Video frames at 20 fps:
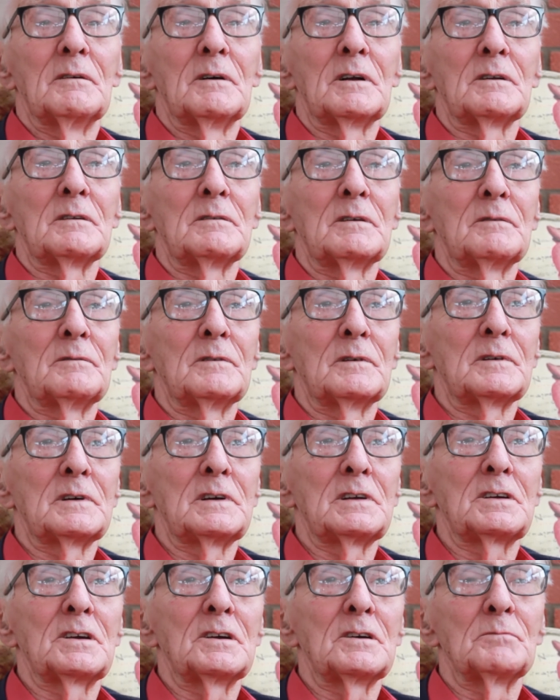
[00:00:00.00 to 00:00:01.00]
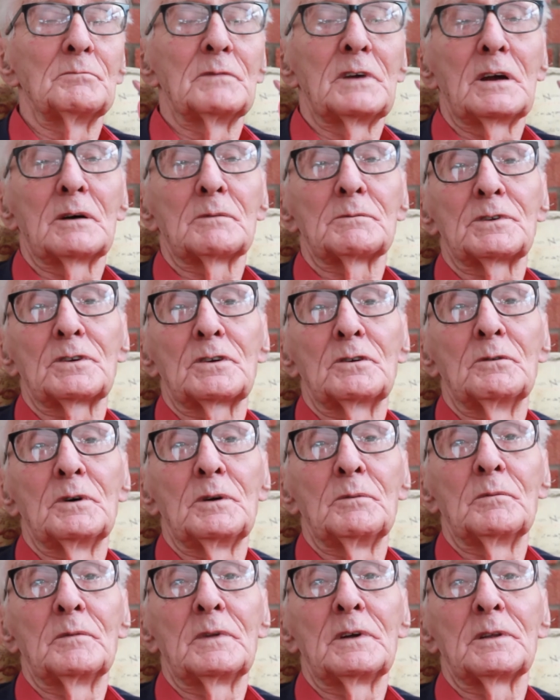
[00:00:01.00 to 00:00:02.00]
Well, he called me up to go
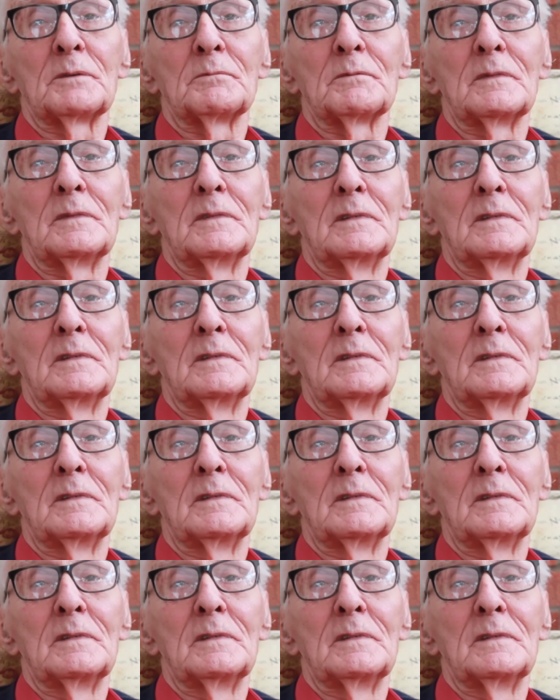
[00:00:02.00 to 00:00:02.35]
in with him.